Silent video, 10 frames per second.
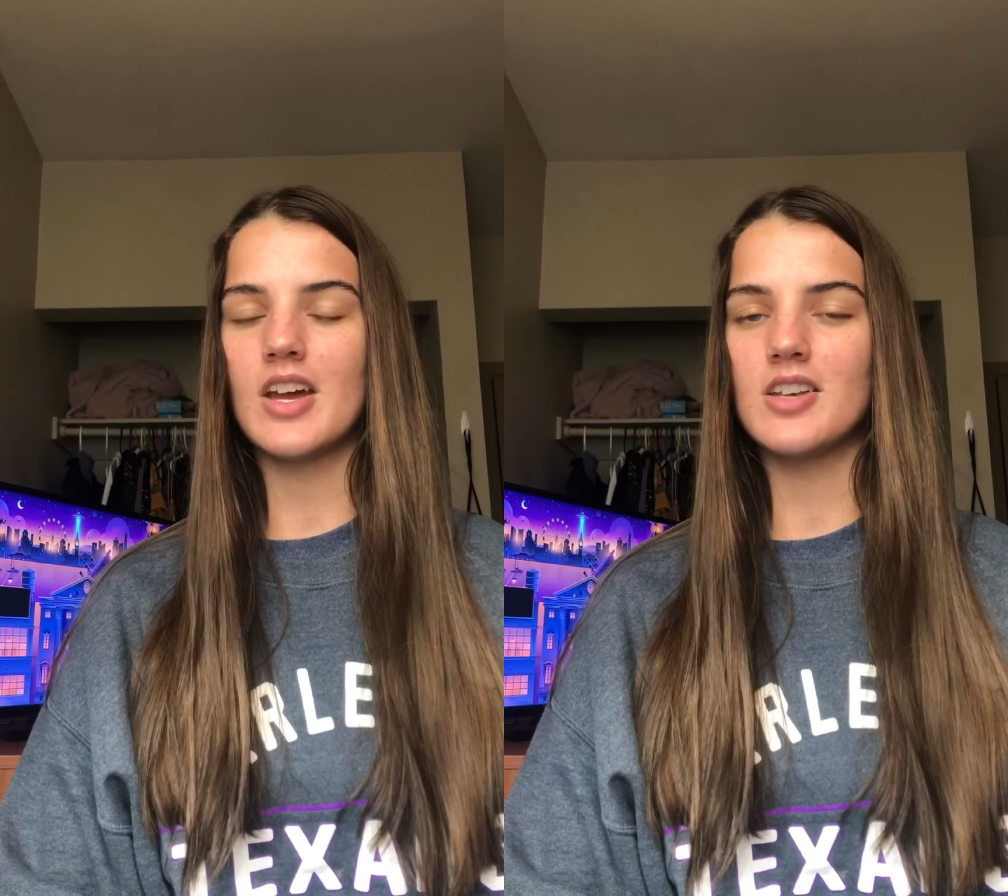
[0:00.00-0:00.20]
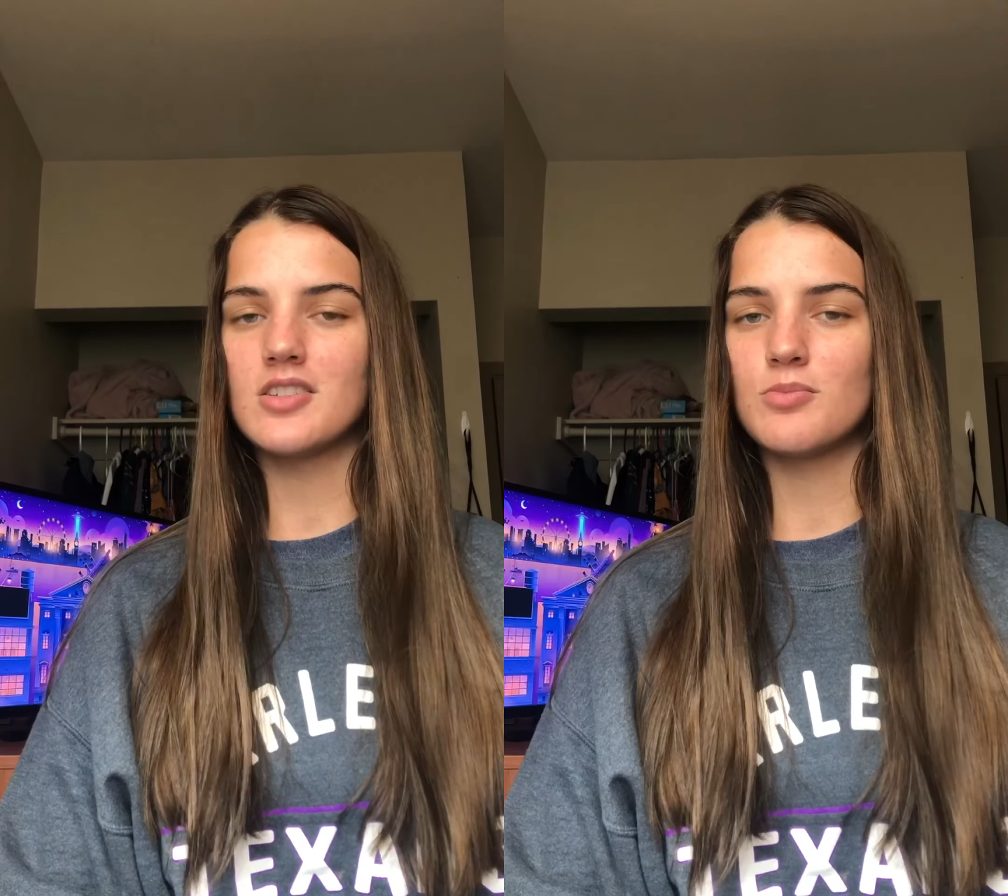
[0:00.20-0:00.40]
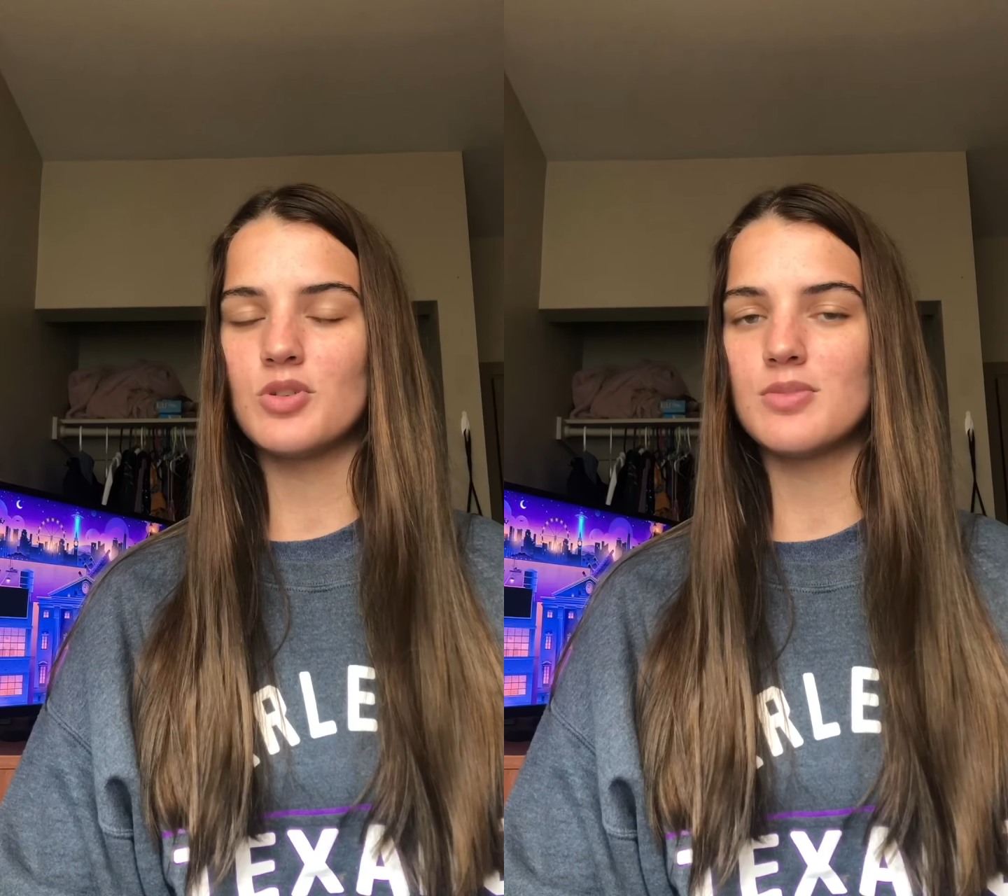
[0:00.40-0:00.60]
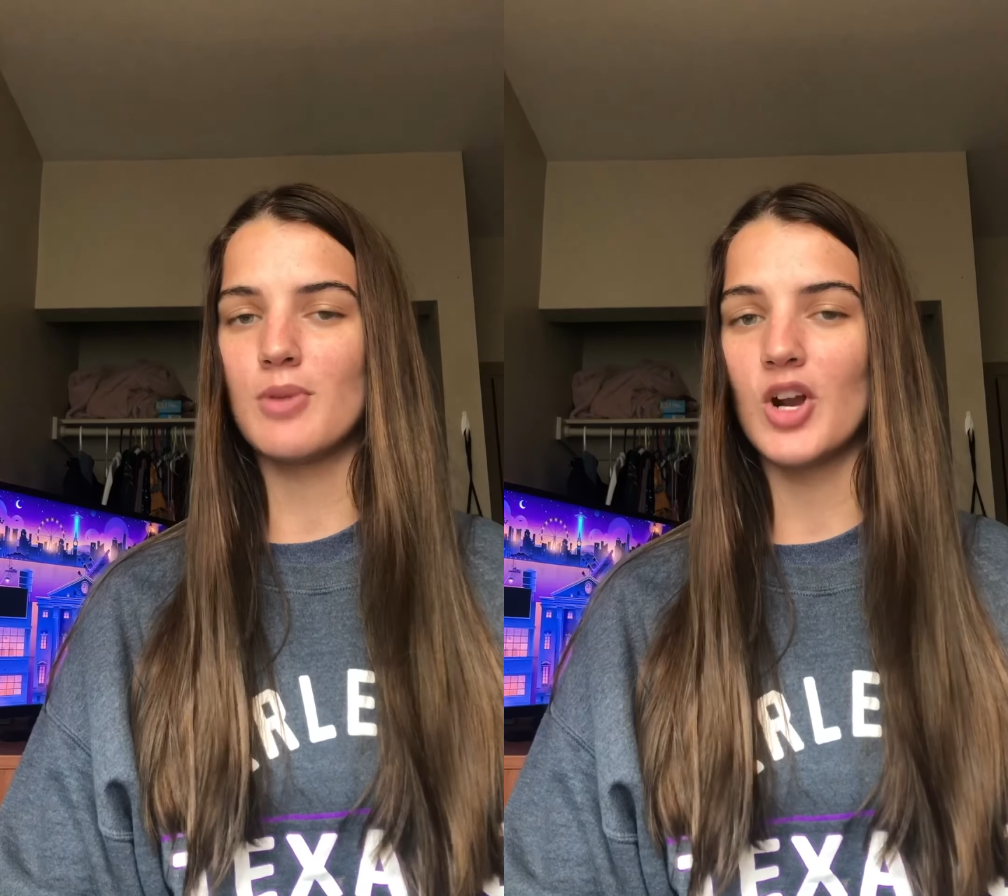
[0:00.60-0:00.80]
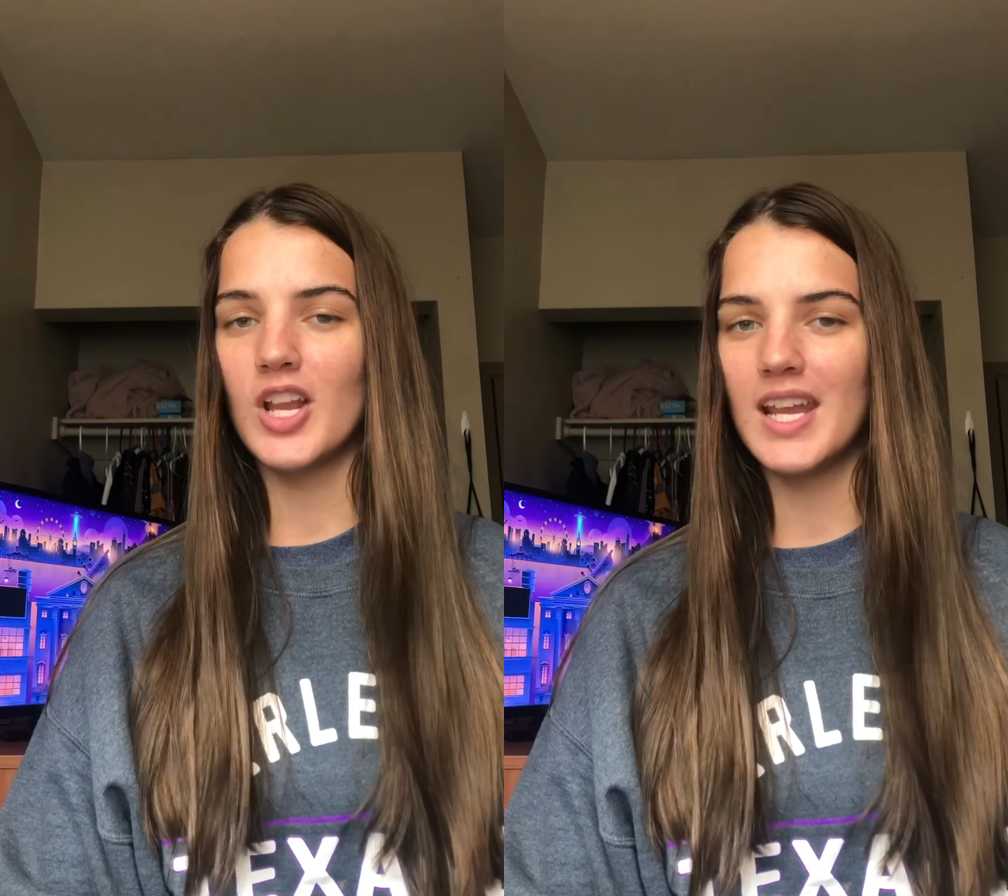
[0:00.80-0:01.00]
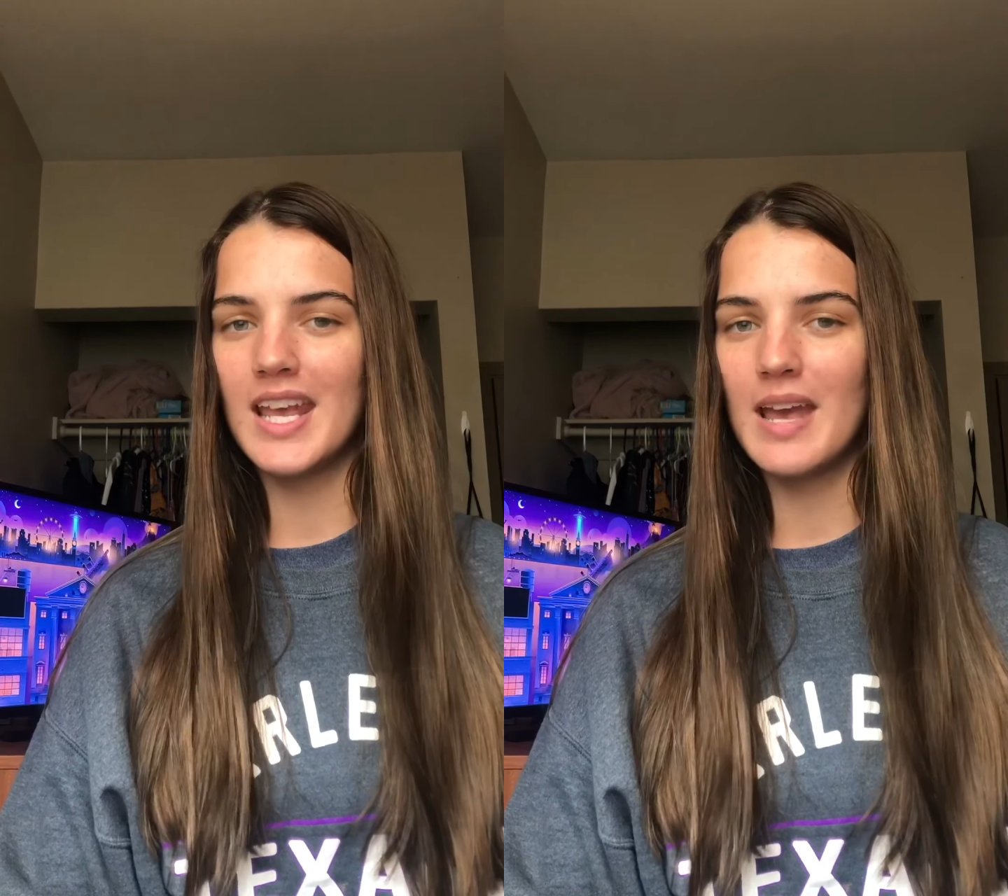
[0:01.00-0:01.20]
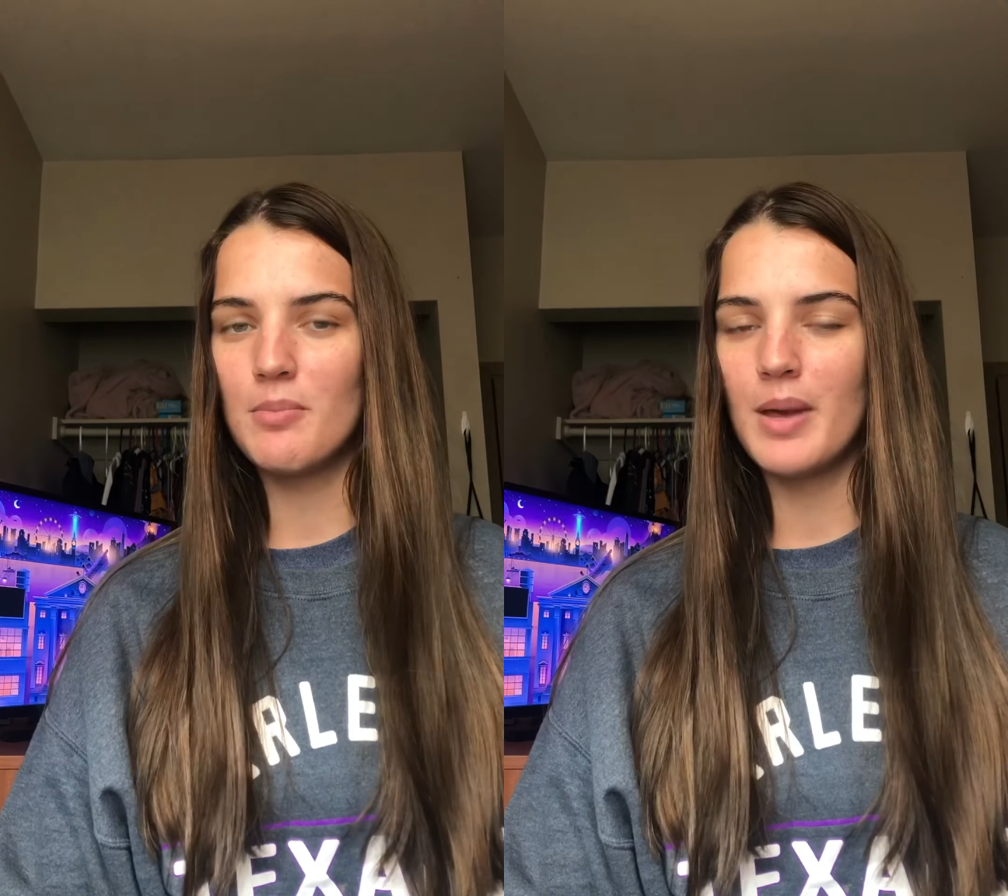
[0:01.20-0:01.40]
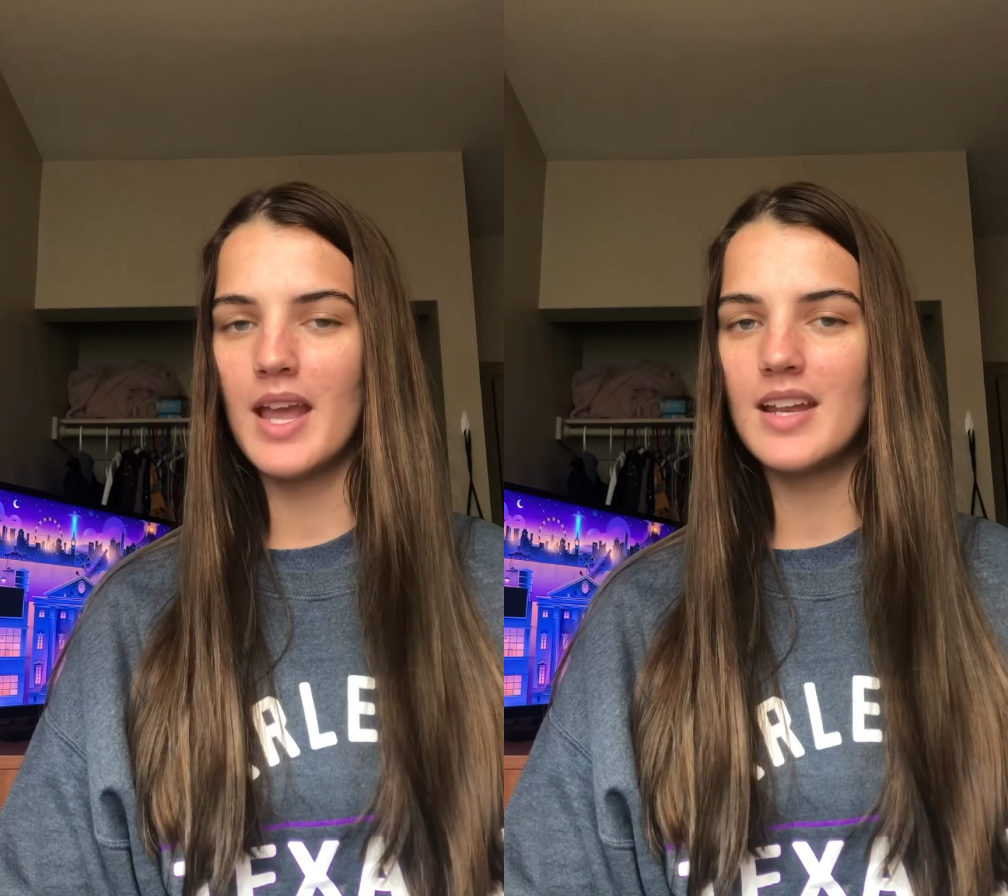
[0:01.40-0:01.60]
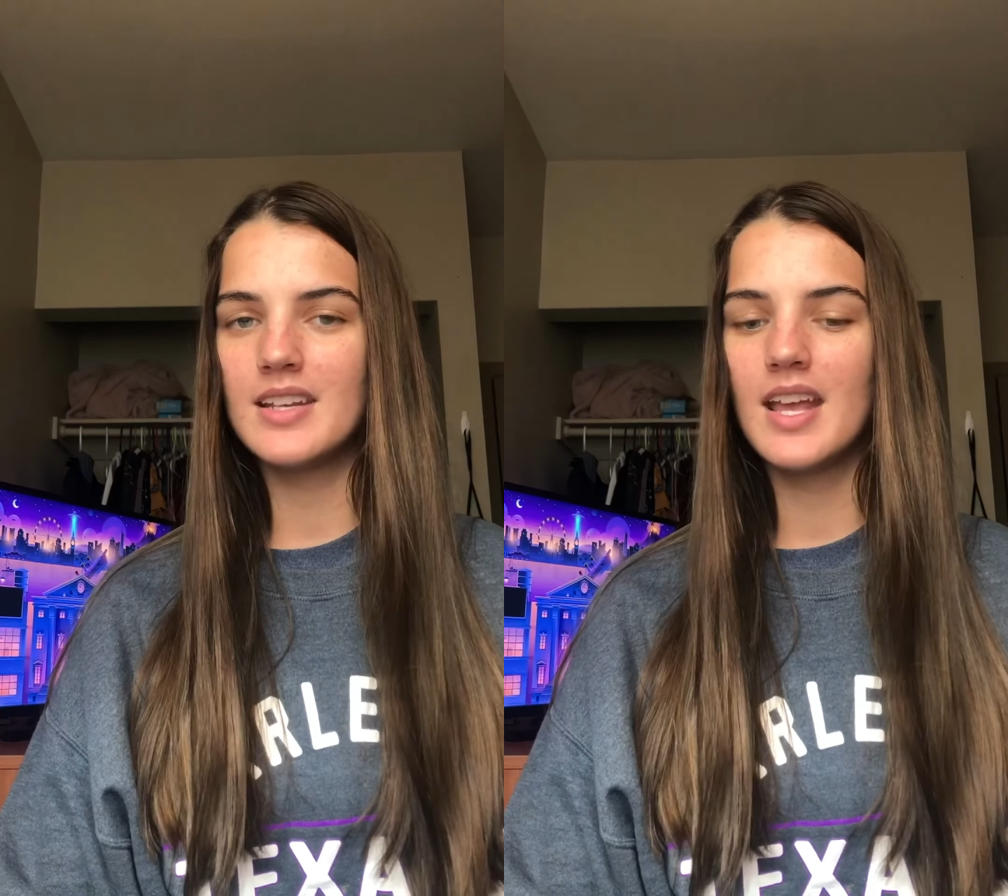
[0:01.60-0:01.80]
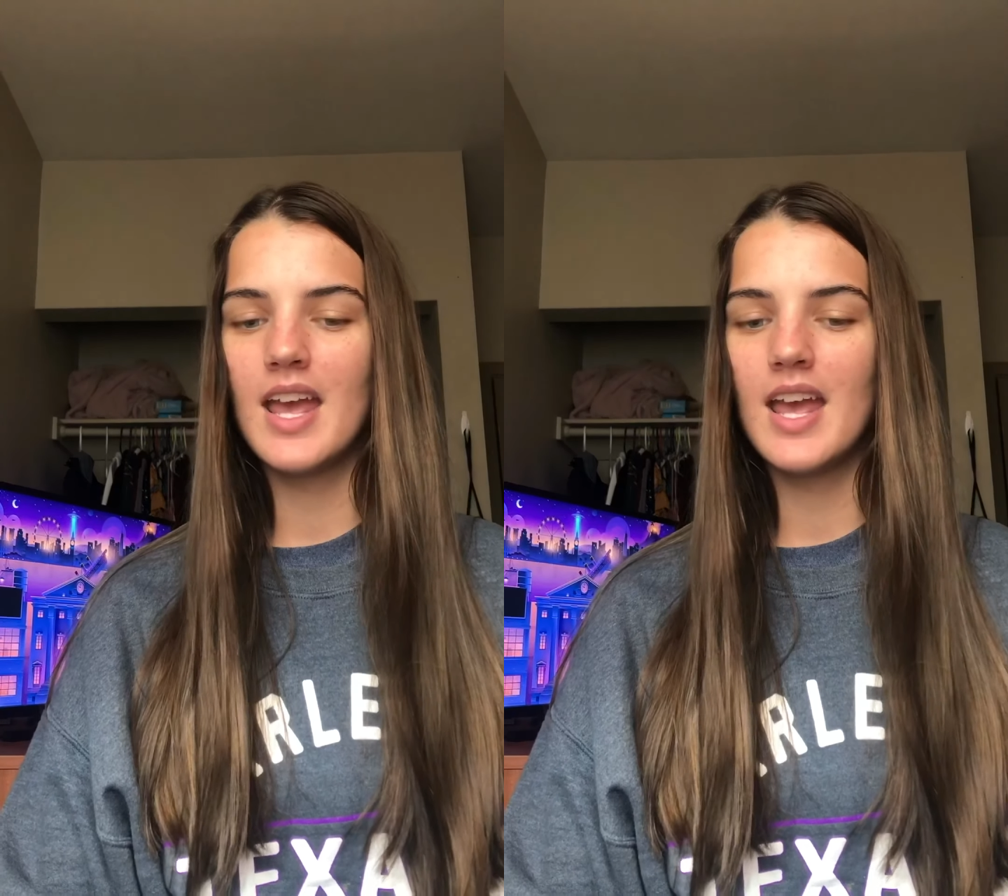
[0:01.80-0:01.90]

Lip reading: customer's marketing campaign